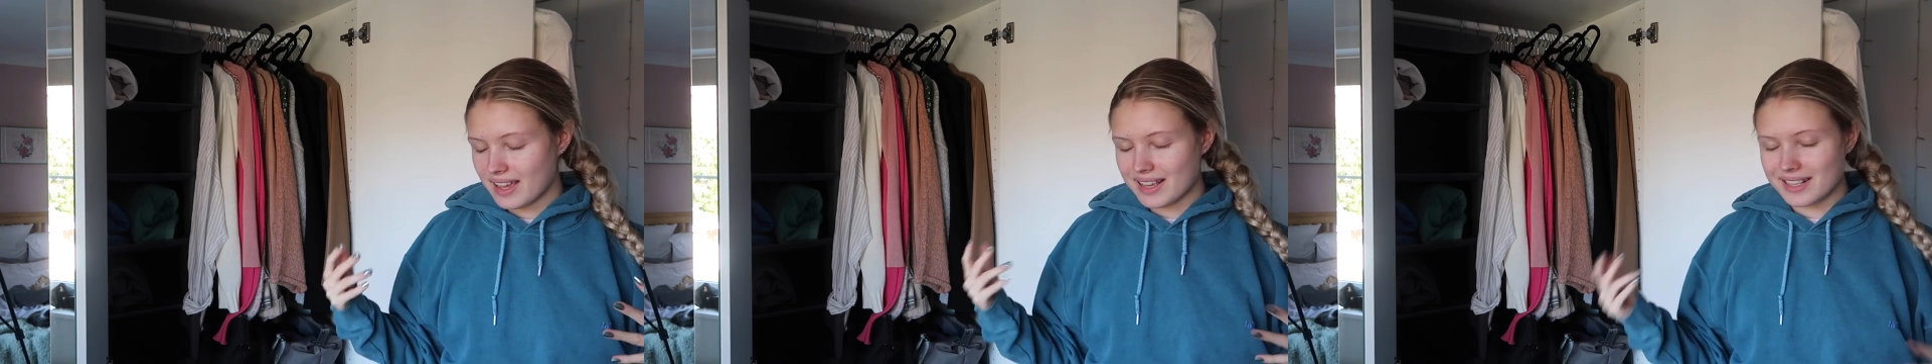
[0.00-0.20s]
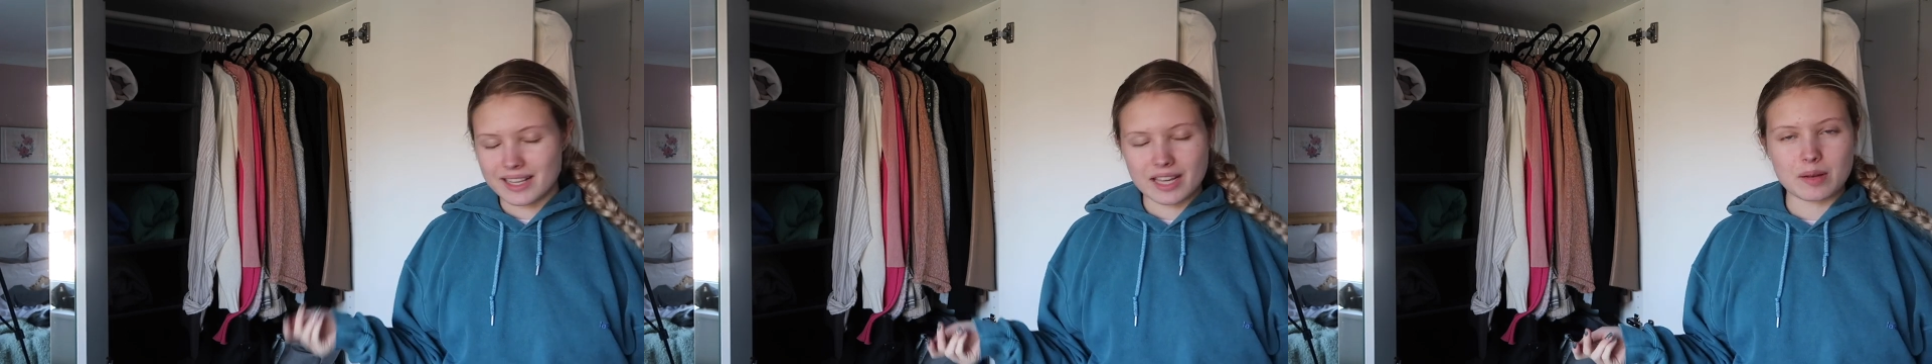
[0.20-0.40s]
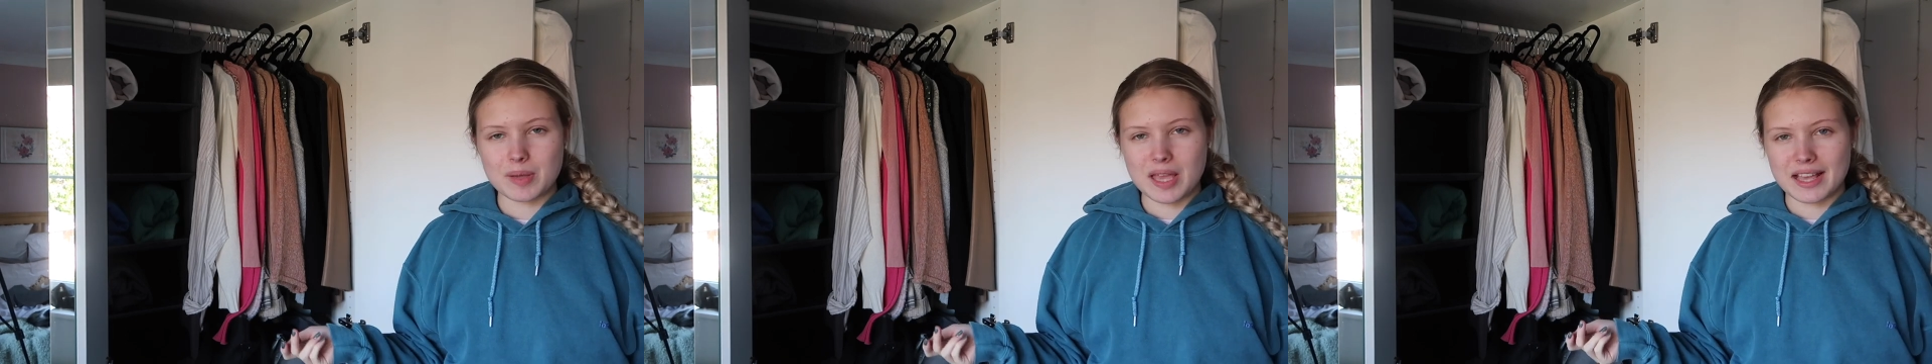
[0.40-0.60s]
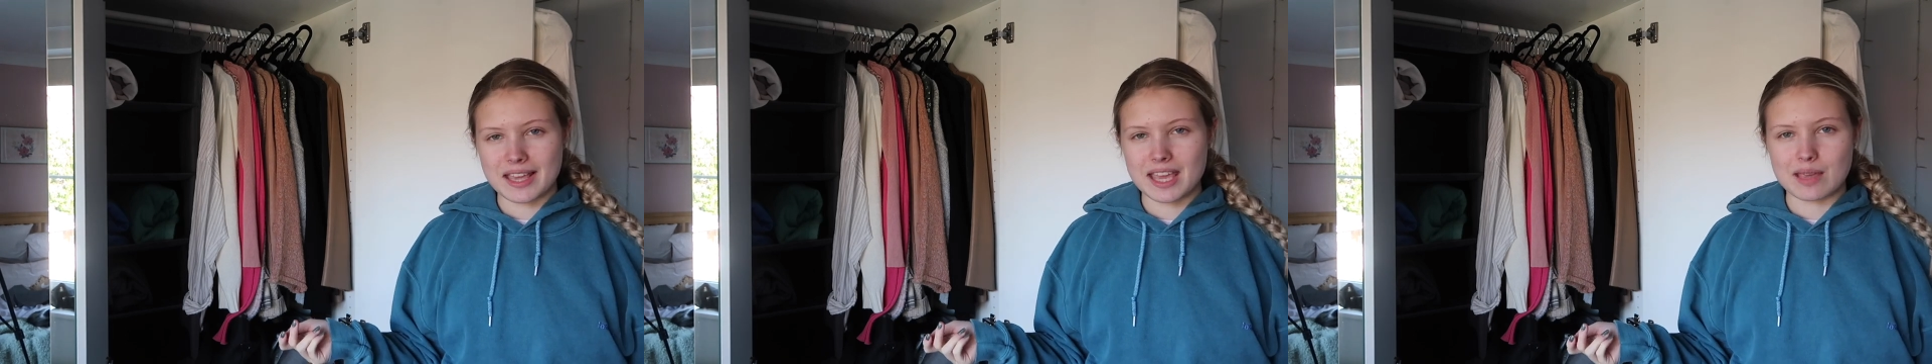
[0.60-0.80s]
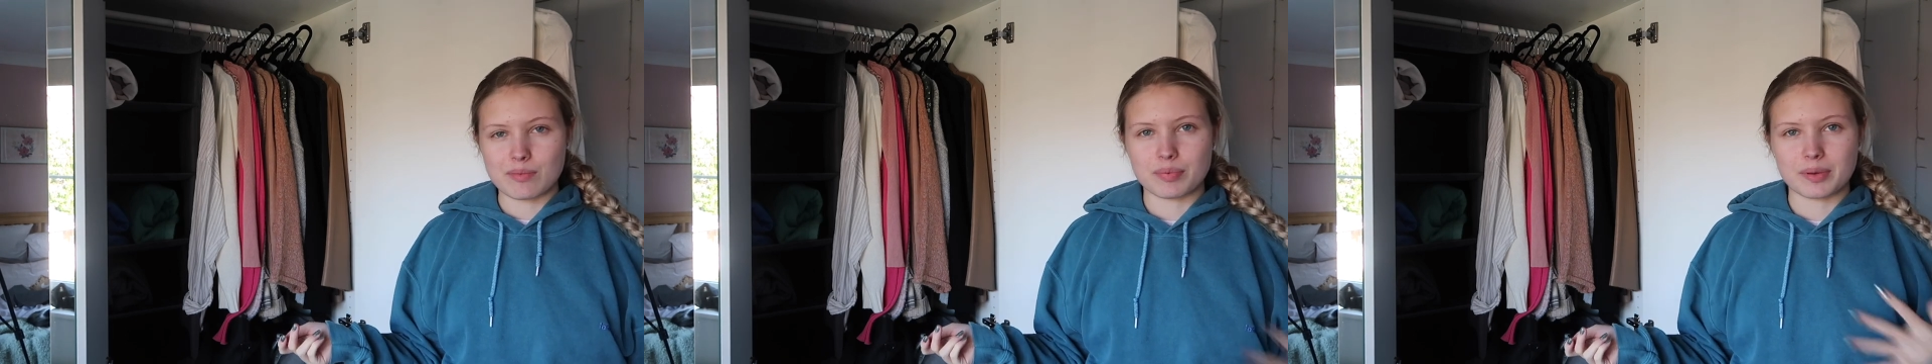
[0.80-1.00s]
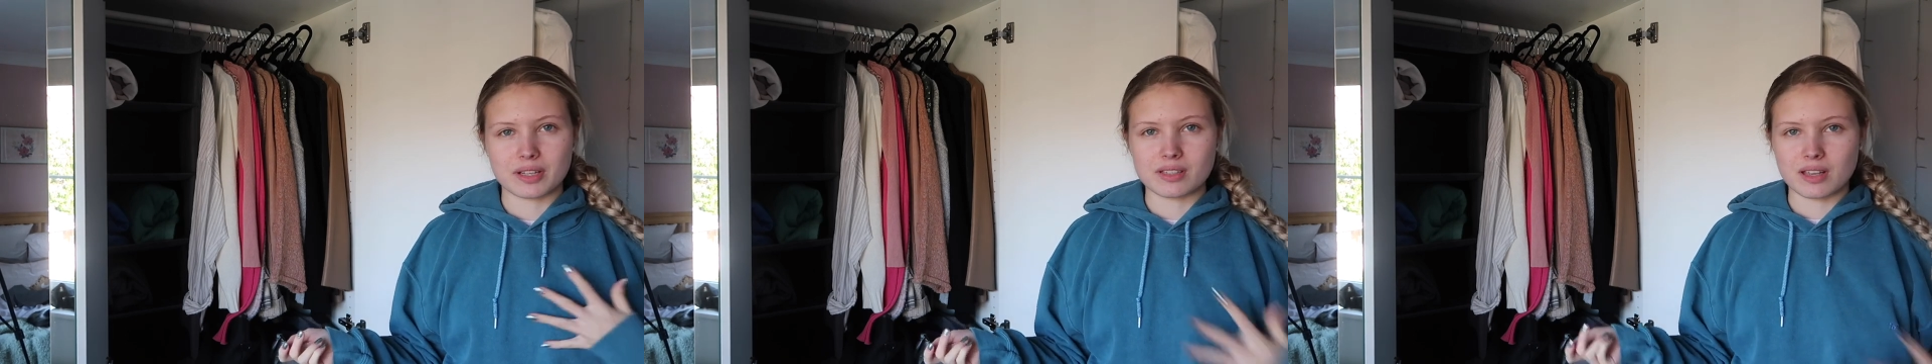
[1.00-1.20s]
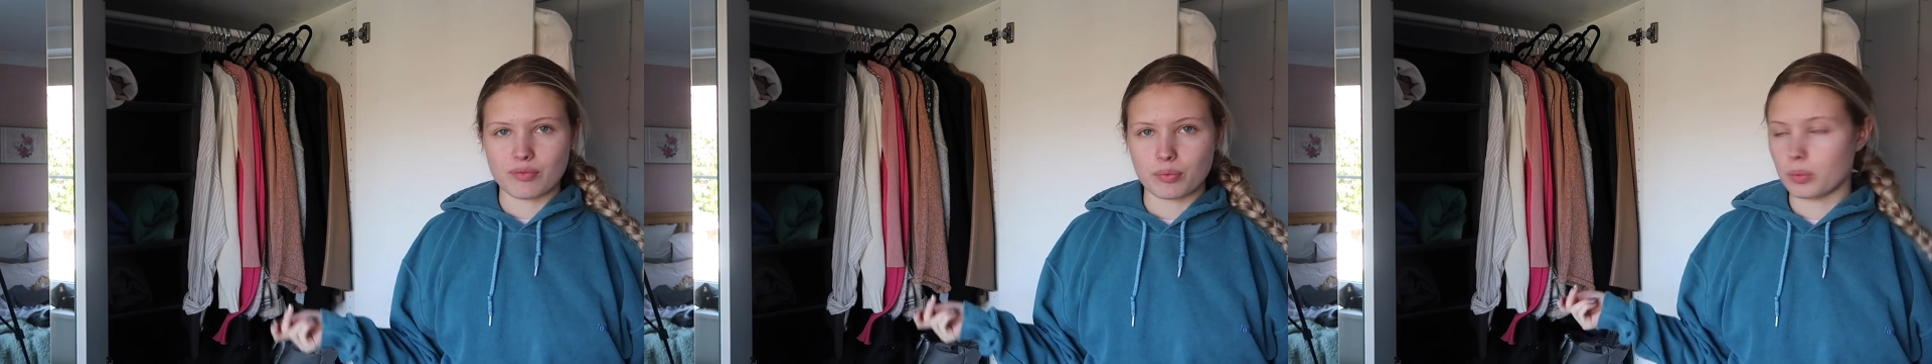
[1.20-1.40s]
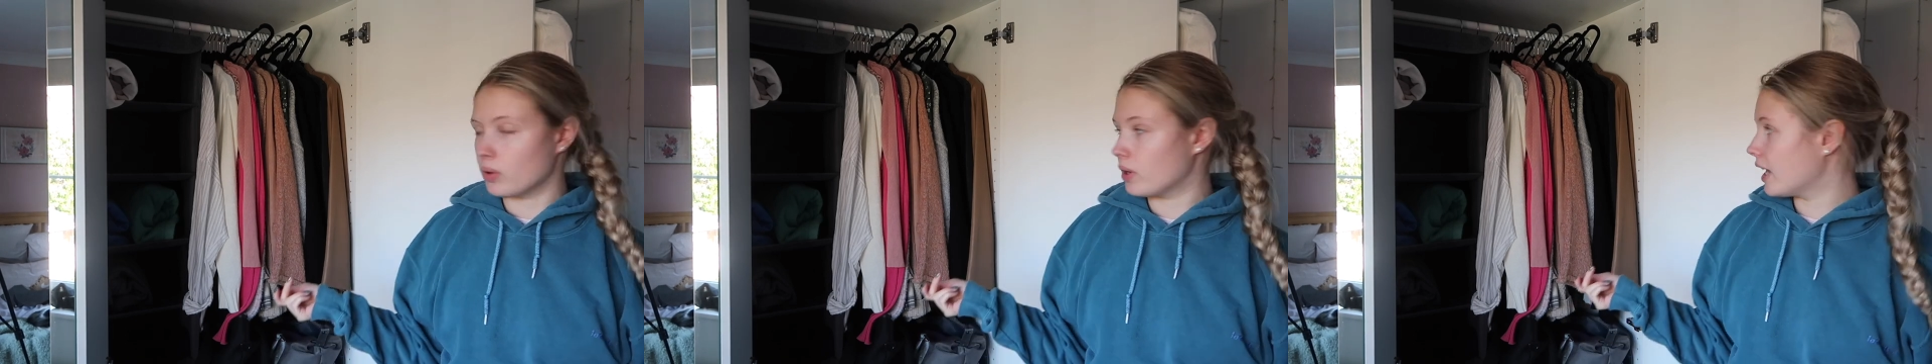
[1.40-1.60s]
is going to be a keep because
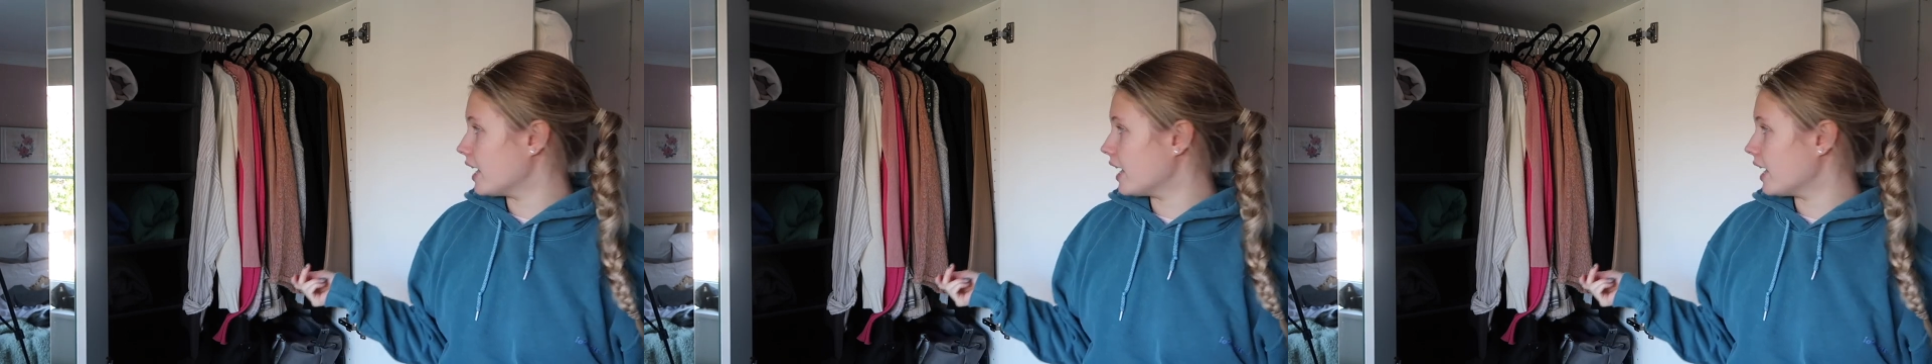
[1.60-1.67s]
I've worn